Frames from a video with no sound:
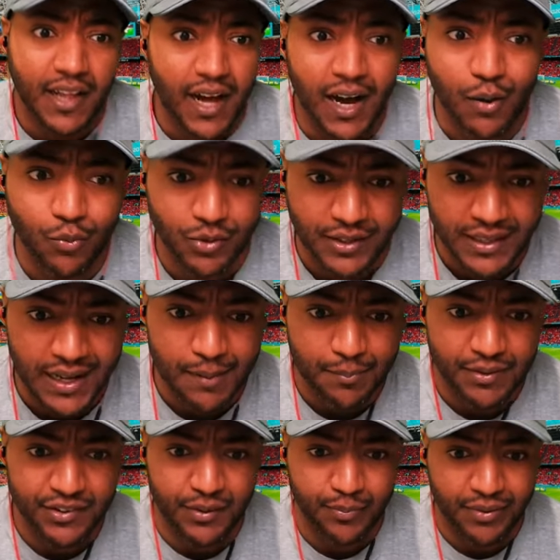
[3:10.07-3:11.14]
I would
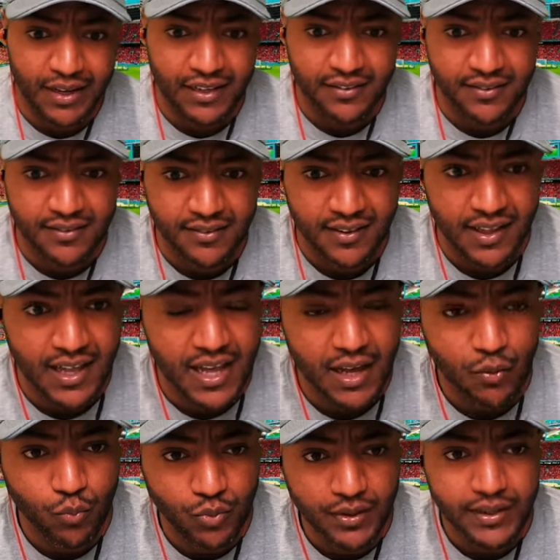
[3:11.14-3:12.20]
not be surprised.
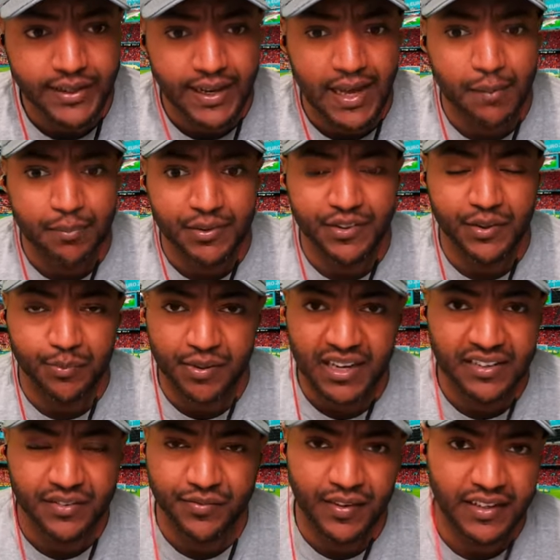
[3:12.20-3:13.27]
I would not be
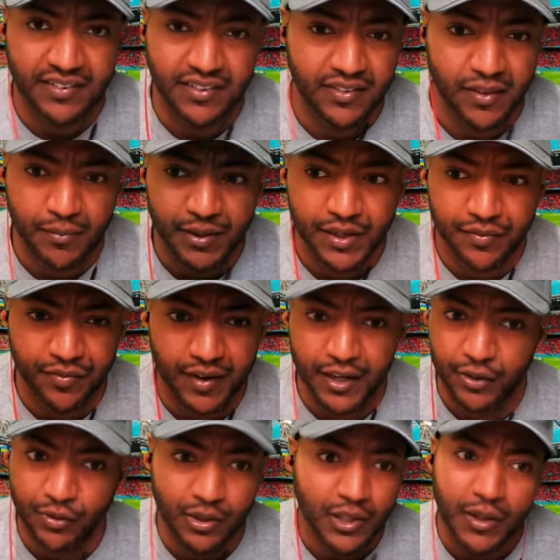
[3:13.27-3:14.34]
surprised if I see them in the
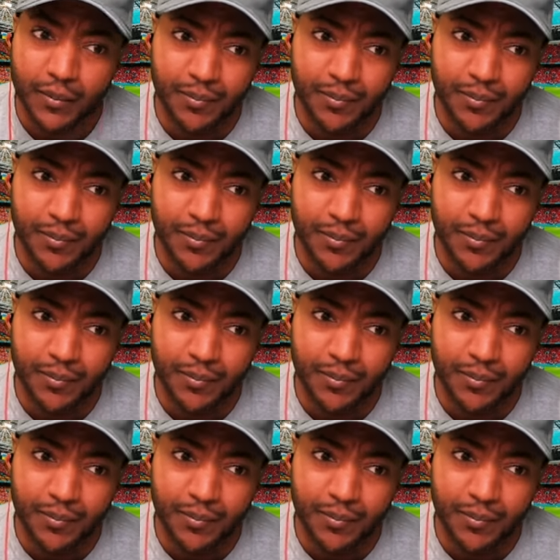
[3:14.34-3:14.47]
final.